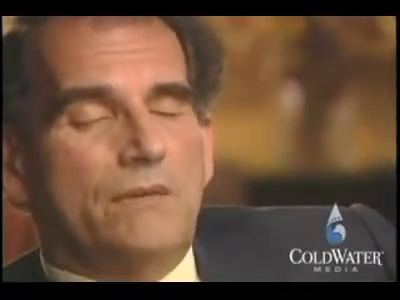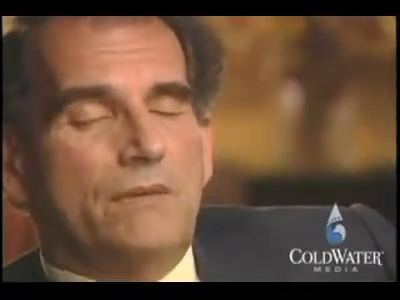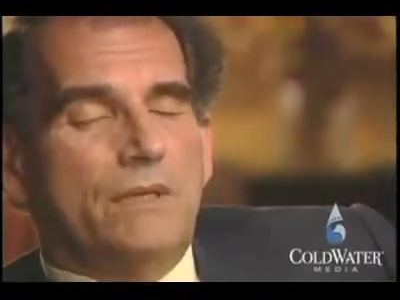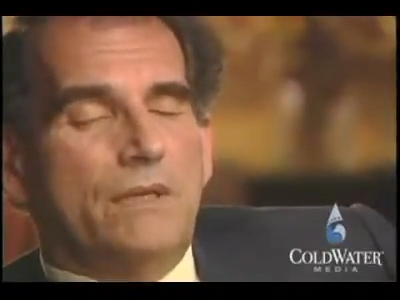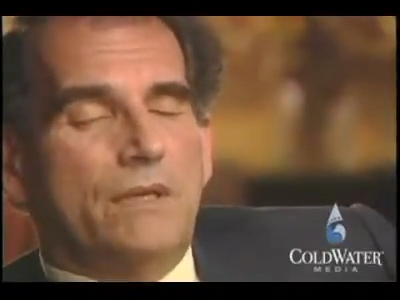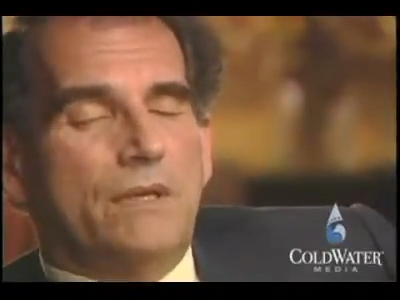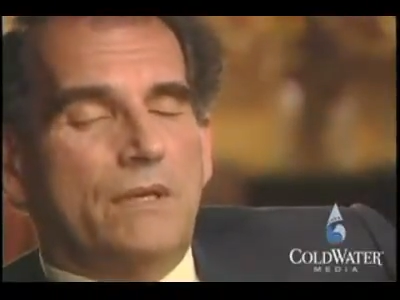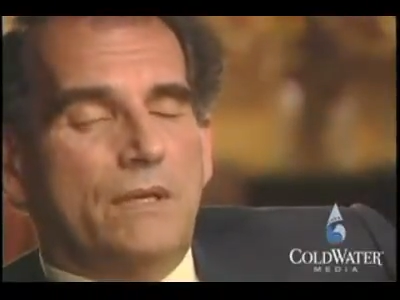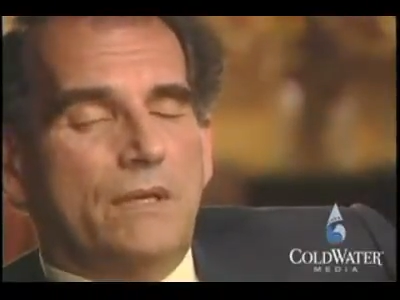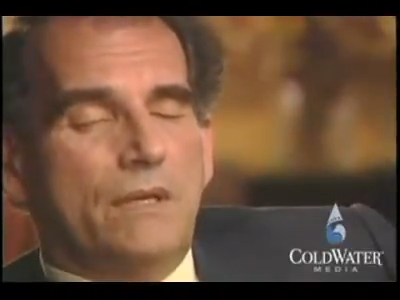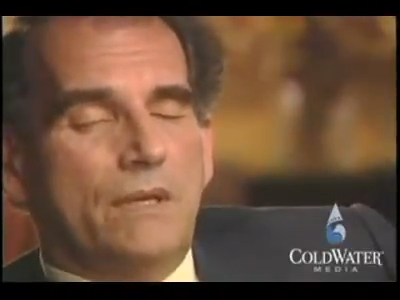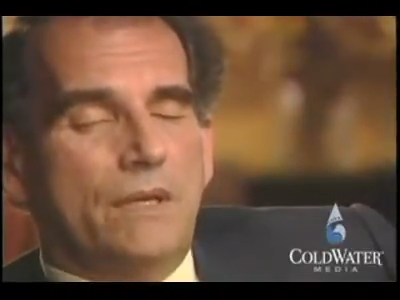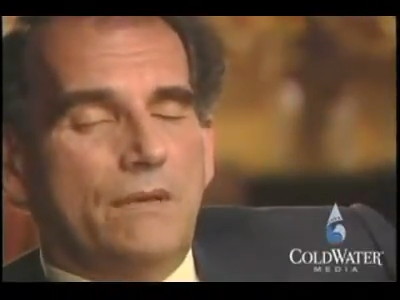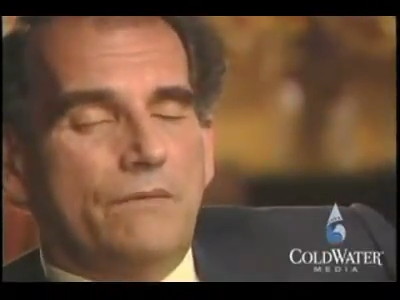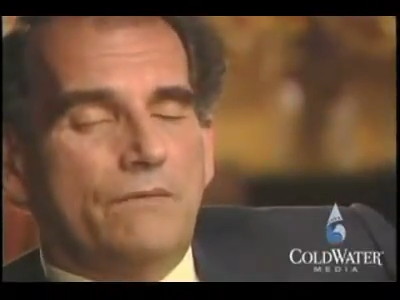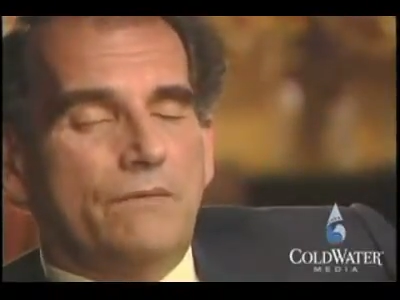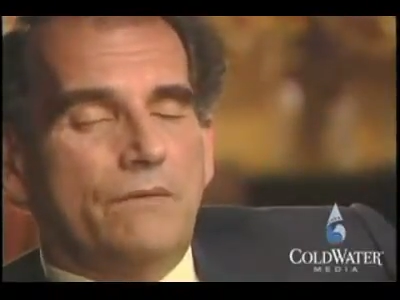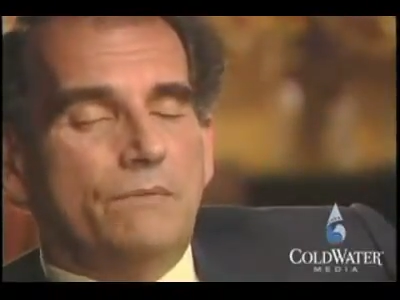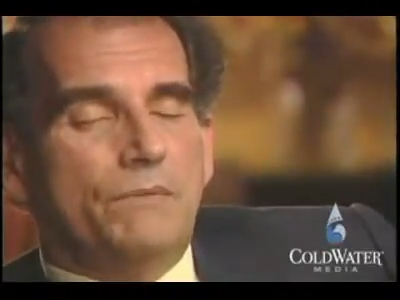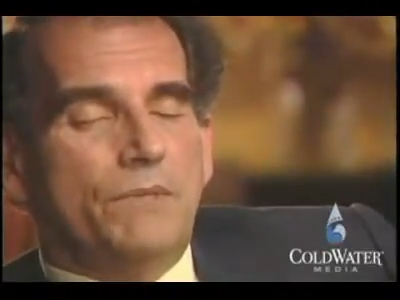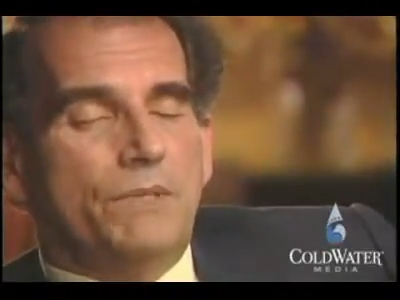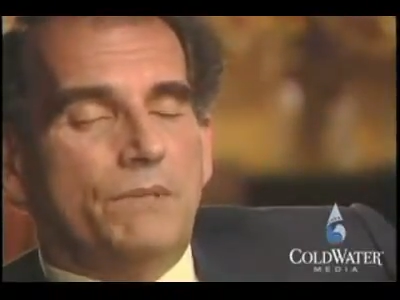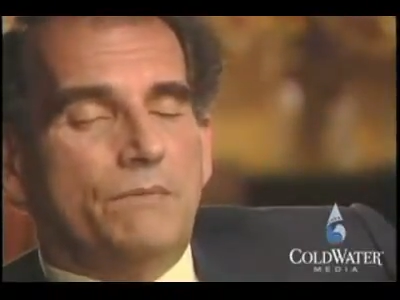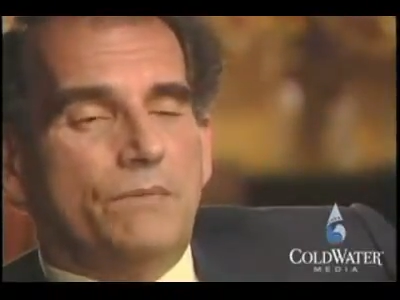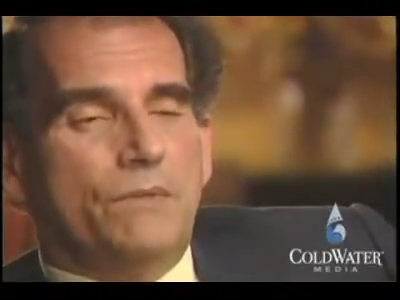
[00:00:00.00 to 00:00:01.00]
ineffably
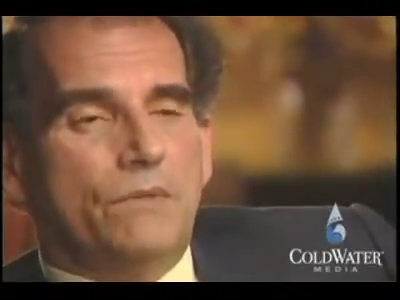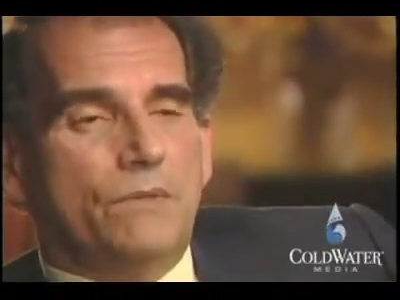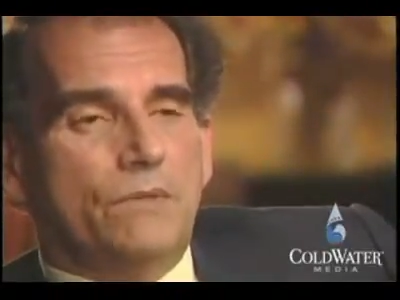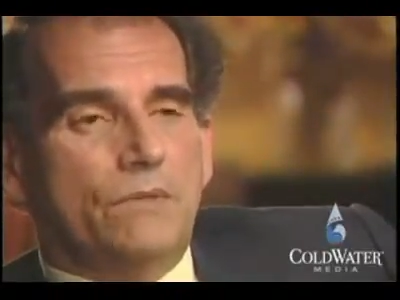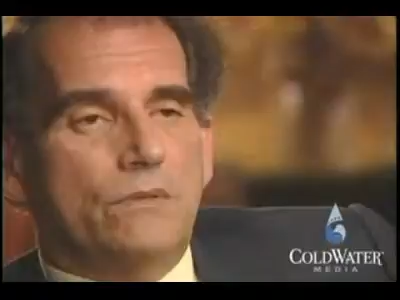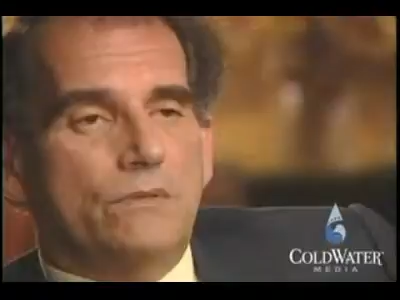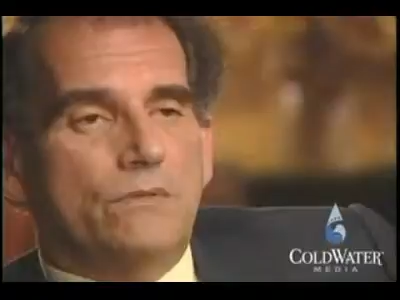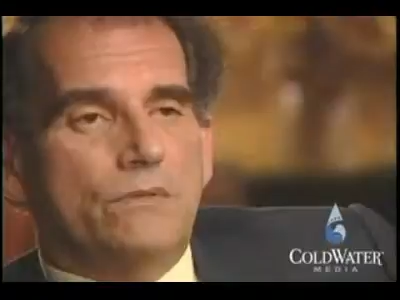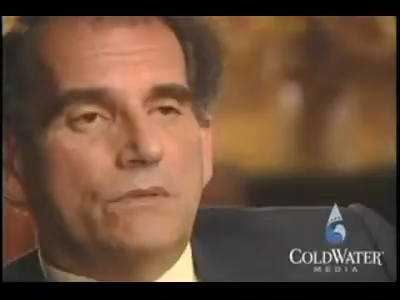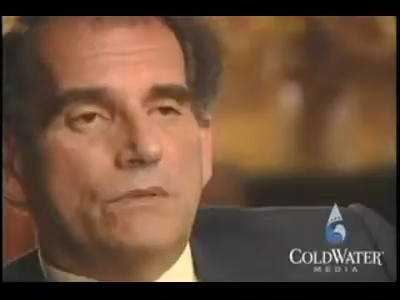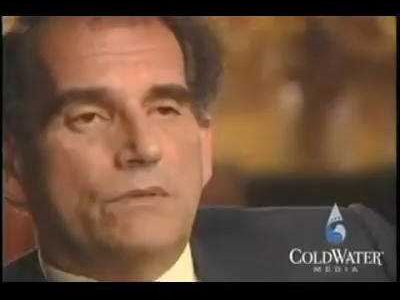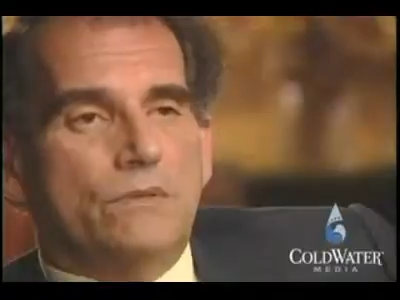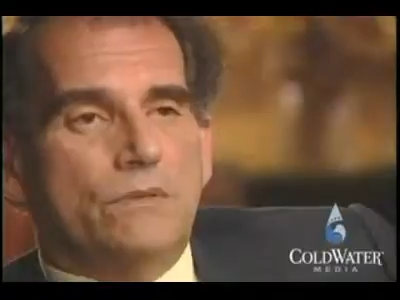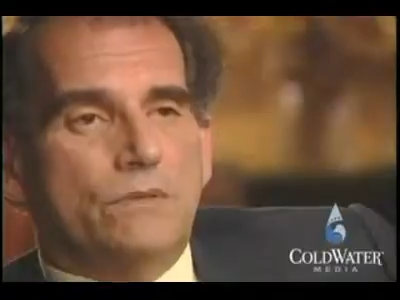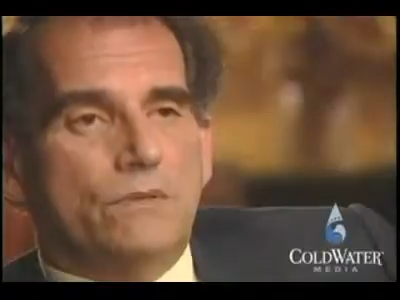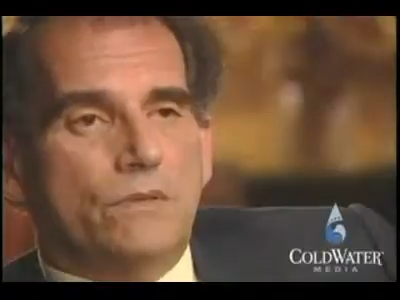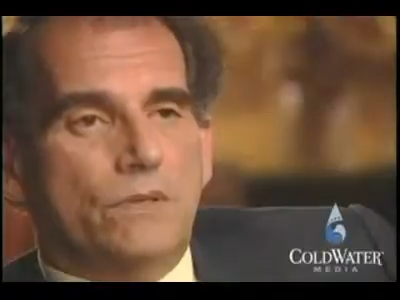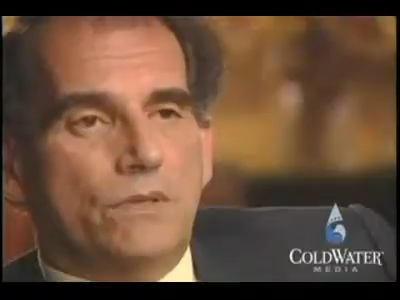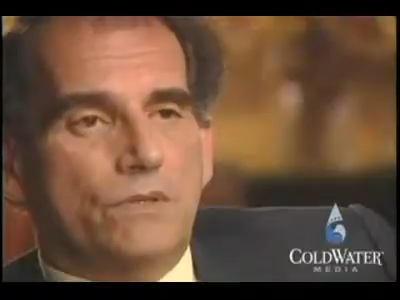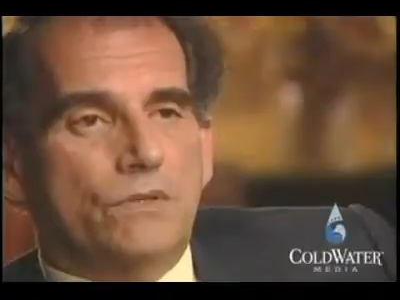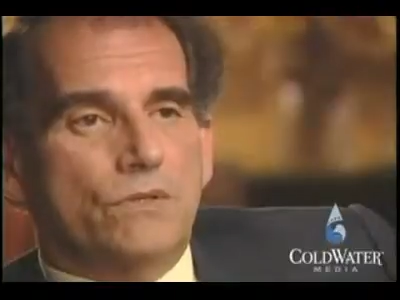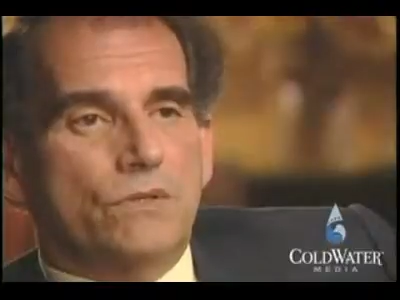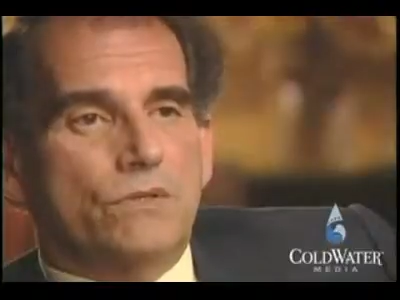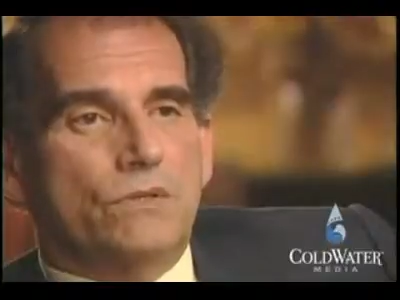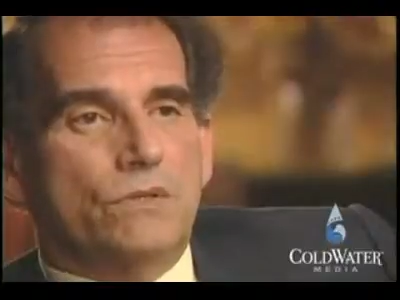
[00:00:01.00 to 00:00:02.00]
beautiful
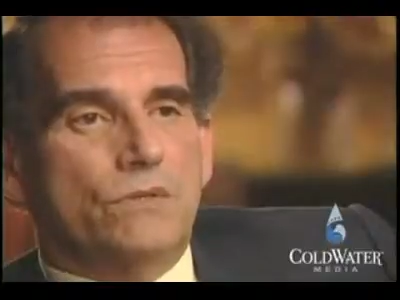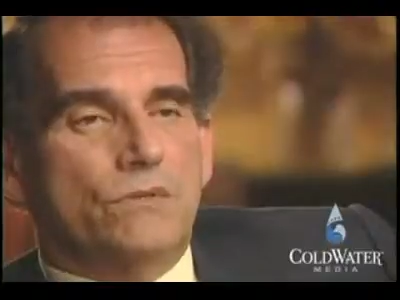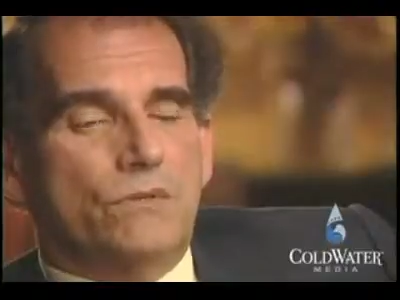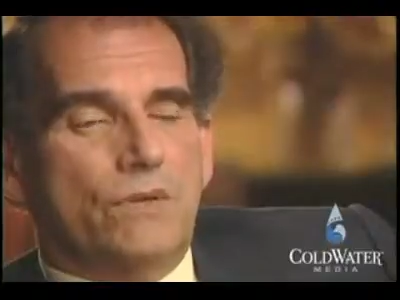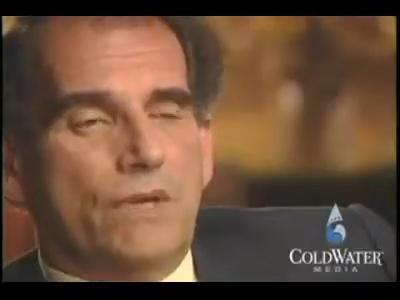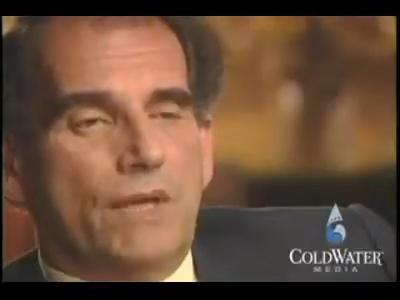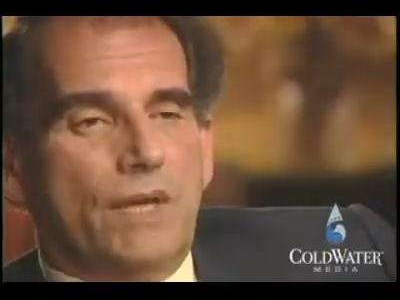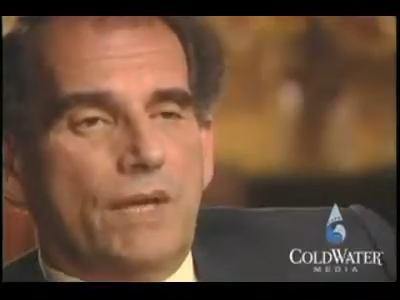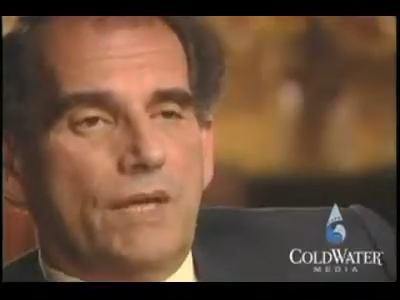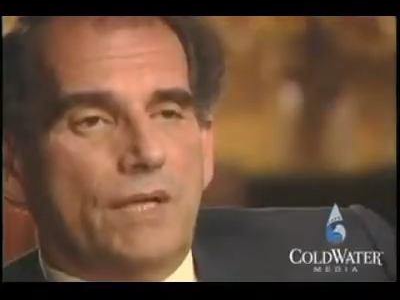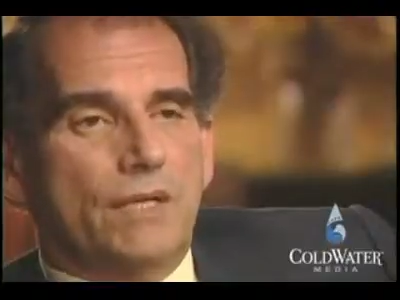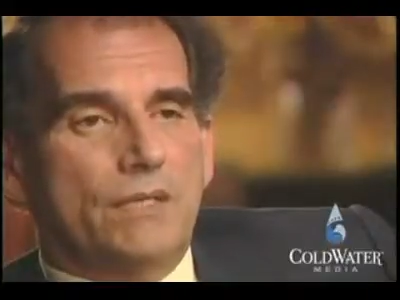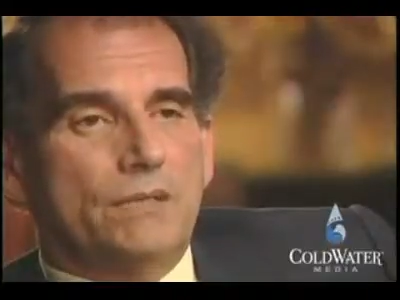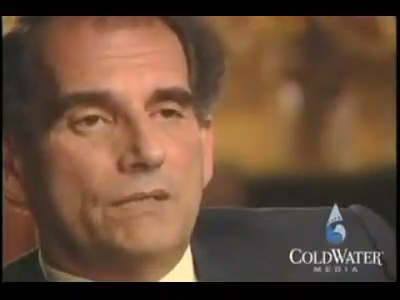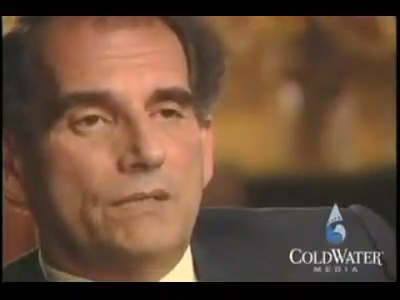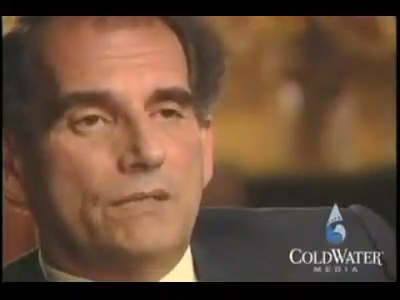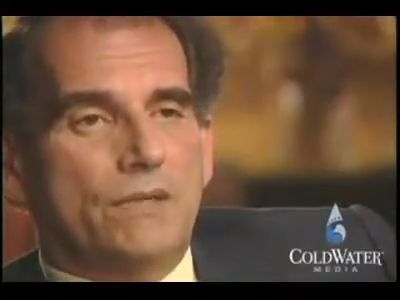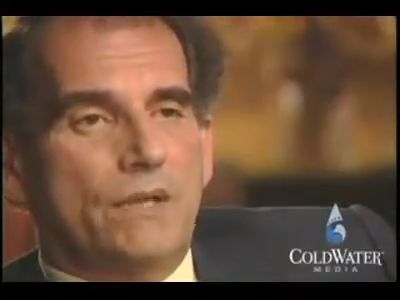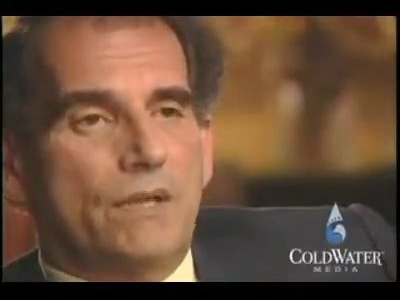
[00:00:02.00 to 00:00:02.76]
structures arise